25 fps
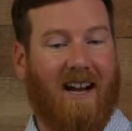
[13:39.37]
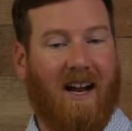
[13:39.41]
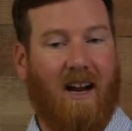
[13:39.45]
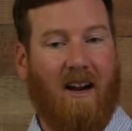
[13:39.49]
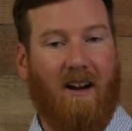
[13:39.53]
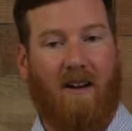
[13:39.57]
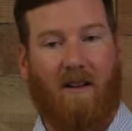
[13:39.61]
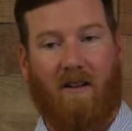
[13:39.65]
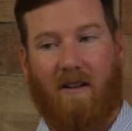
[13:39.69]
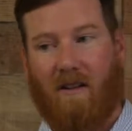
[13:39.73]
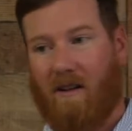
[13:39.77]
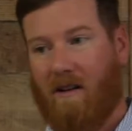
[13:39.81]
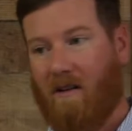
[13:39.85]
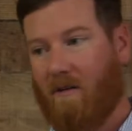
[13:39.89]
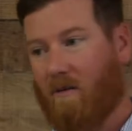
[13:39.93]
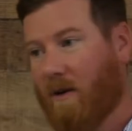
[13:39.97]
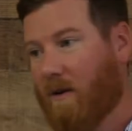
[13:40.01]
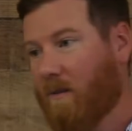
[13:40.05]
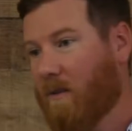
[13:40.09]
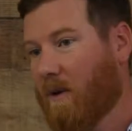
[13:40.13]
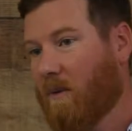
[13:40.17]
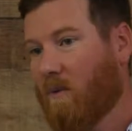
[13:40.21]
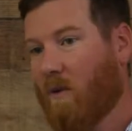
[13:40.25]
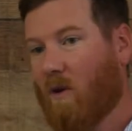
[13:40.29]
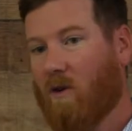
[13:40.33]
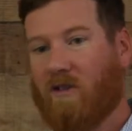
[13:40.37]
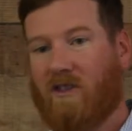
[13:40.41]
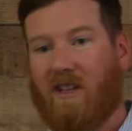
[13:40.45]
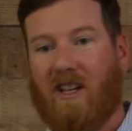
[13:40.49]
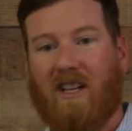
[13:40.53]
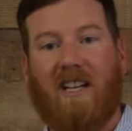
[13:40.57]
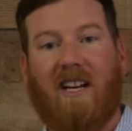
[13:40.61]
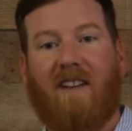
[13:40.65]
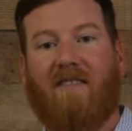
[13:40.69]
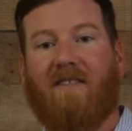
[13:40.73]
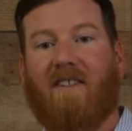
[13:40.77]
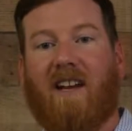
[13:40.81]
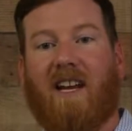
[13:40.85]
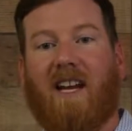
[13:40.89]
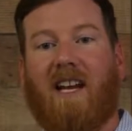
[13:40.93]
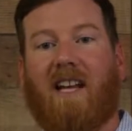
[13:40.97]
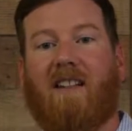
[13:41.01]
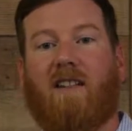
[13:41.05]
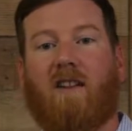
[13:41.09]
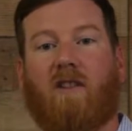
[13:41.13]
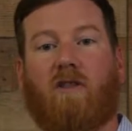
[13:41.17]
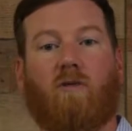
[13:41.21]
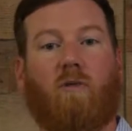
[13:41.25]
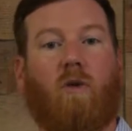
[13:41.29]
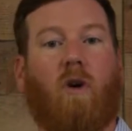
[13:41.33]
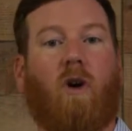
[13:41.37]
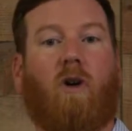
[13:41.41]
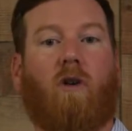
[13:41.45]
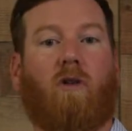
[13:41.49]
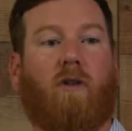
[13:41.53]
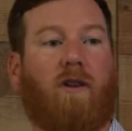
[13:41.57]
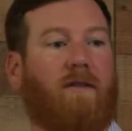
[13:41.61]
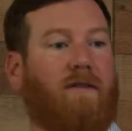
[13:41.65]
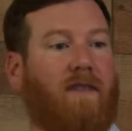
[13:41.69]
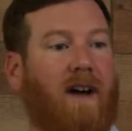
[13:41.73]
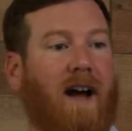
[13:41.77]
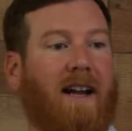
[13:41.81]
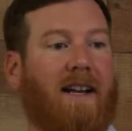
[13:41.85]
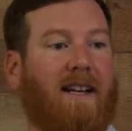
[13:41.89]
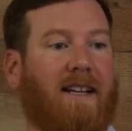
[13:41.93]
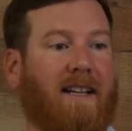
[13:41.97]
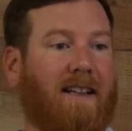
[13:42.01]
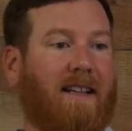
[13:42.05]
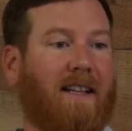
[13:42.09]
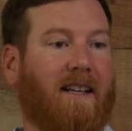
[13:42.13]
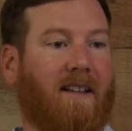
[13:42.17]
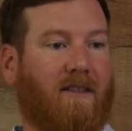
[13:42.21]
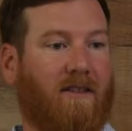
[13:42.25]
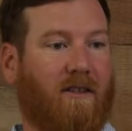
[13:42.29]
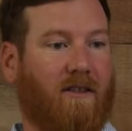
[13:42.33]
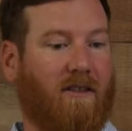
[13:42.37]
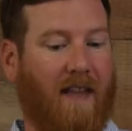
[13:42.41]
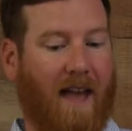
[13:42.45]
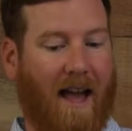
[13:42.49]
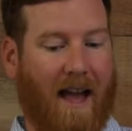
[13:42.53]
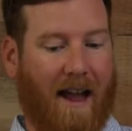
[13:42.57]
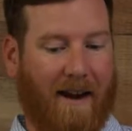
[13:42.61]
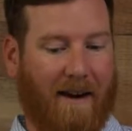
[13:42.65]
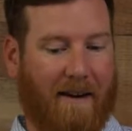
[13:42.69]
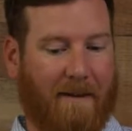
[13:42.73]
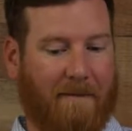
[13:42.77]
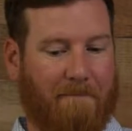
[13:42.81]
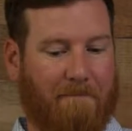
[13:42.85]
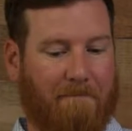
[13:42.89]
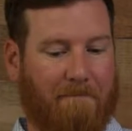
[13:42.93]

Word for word: Uh, we'd be more significant in this world if I did this or that.